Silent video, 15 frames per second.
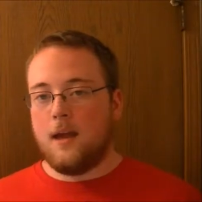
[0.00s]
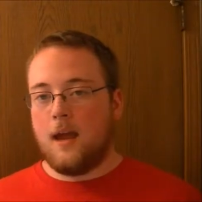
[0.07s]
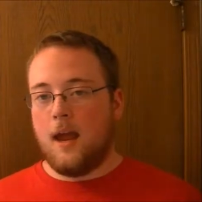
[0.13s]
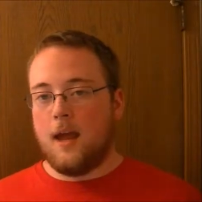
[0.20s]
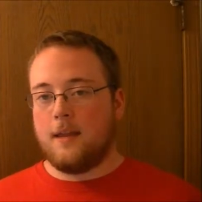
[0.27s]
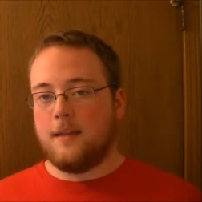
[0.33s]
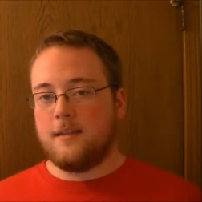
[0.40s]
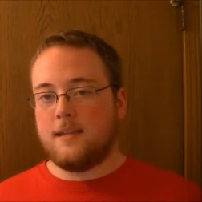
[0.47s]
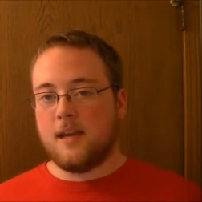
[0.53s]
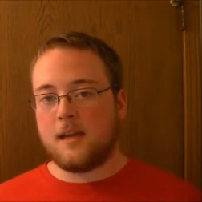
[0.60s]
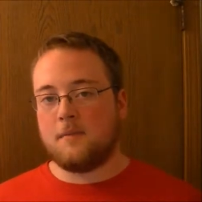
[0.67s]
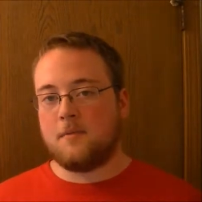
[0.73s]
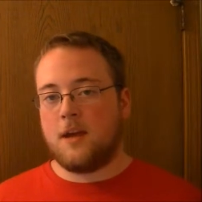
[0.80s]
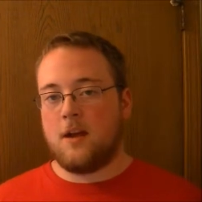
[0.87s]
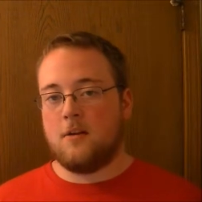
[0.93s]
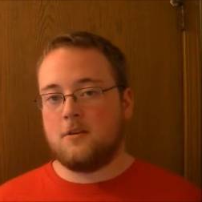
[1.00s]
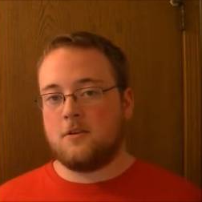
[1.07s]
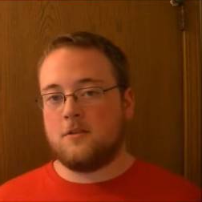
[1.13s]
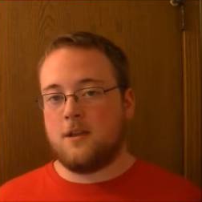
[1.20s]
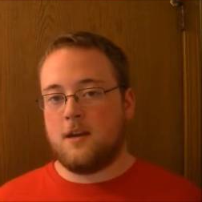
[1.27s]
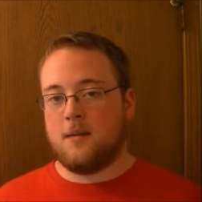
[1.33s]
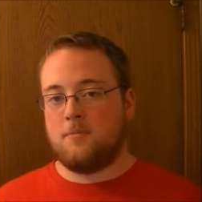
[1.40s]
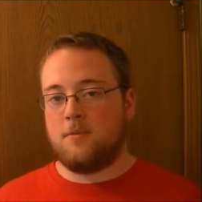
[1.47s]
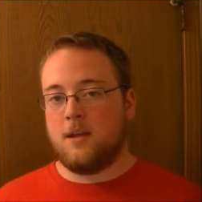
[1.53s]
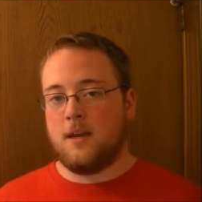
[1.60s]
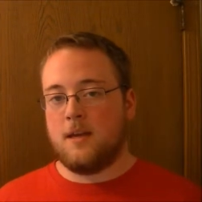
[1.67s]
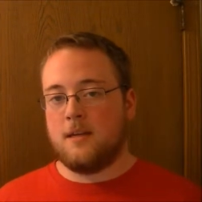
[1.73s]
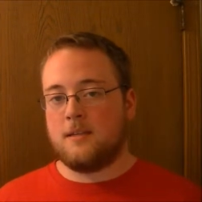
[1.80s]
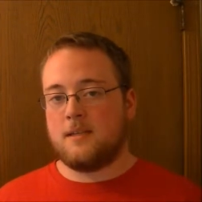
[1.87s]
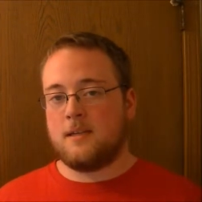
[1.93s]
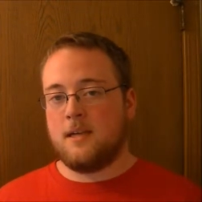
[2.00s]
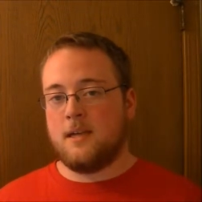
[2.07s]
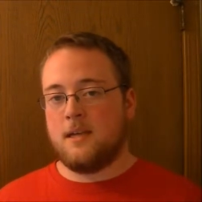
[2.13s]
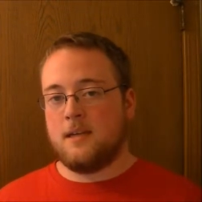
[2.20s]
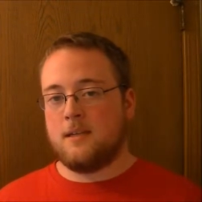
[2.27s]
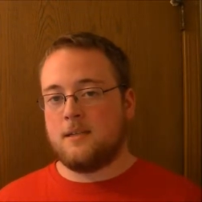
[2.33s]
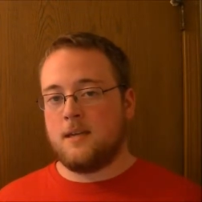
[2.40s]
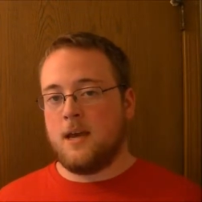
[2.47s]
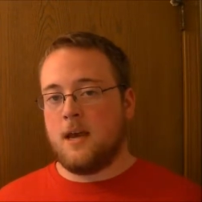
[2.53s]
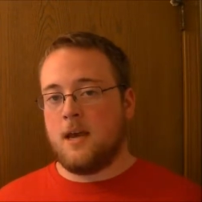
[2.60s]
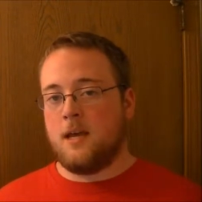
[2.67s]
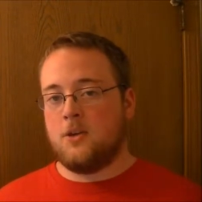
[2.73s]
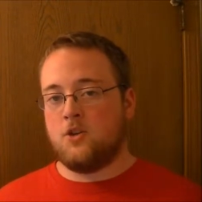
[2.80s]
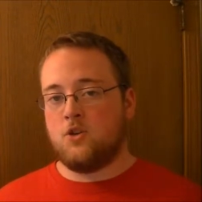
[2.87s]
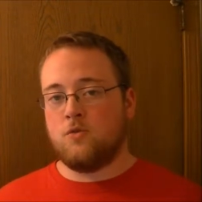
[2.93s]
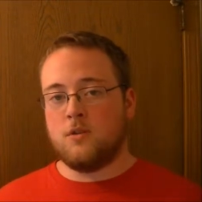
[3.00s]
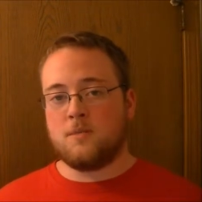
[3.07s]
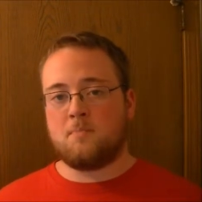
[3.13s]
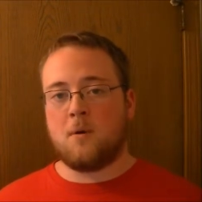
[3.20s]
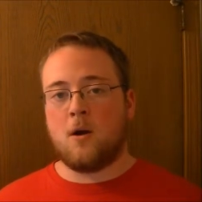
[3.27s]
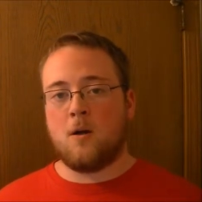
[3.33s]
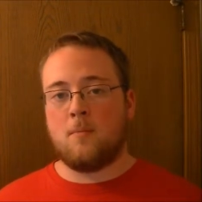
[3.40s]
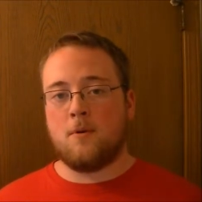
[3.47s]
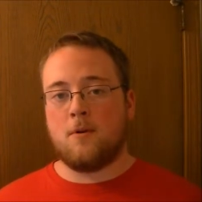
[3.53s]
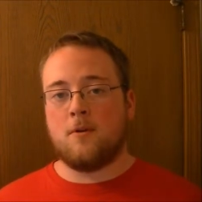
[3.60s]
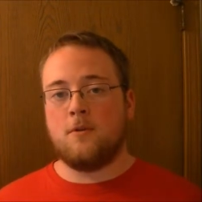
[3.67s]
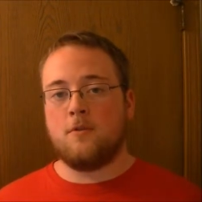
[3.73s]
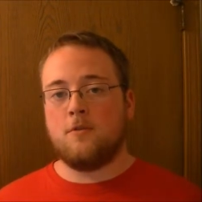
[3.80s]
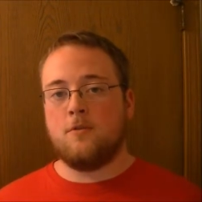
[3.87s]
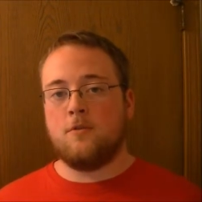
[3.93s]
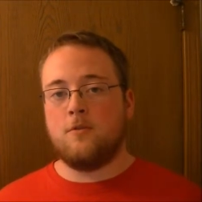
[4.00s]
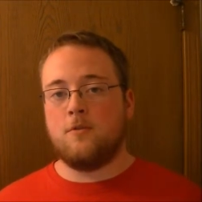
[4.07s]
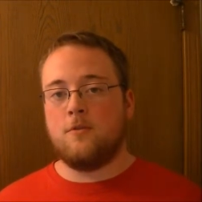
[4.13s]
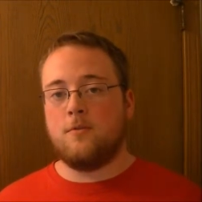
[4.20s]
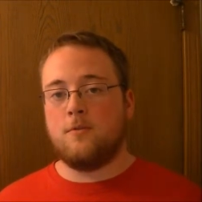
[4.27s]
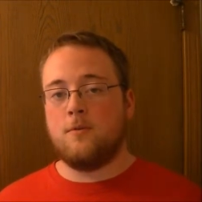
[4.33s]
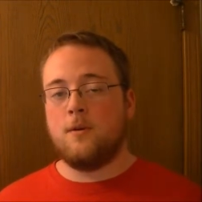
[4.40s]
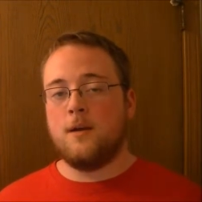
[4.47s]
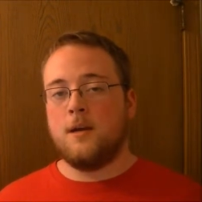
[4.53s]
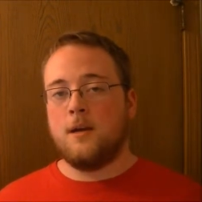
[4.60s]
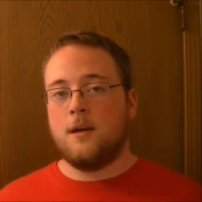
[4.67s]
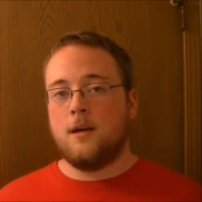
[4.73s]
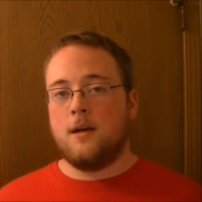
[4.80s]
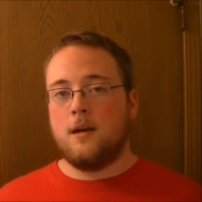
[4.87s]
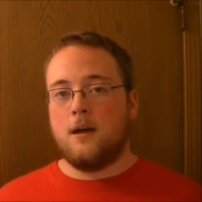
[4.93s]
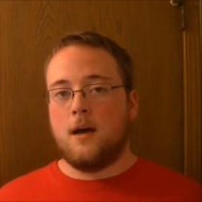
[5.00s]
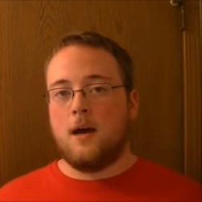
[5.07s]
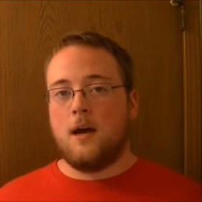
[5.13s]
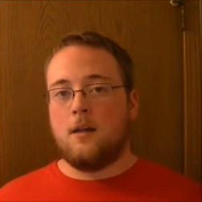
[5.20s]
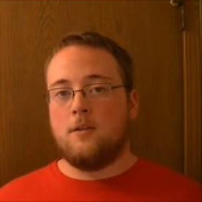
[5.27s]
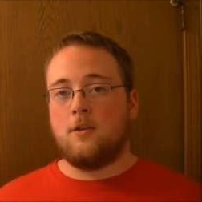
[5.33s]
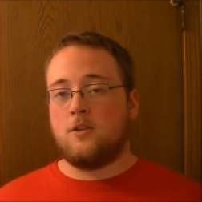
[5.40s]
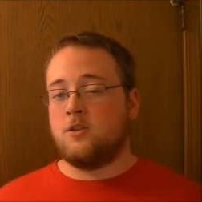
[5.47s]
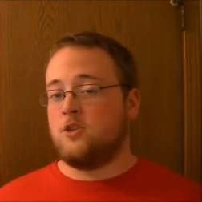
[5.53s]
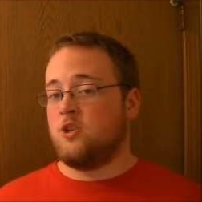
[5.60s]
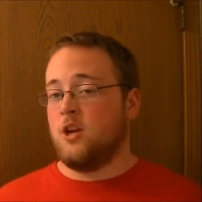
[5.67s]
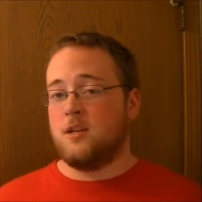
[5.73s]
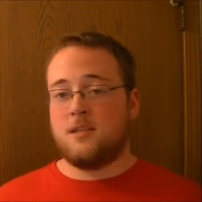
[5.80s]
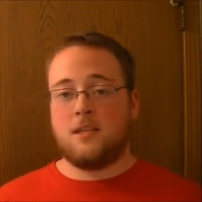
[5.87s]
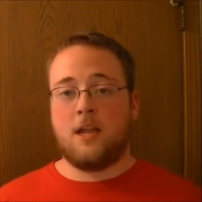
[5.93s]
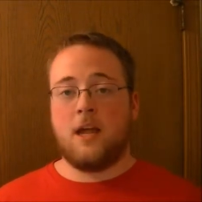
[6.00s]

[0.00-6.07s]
And the second character that he plays is a Jewish barber who looks just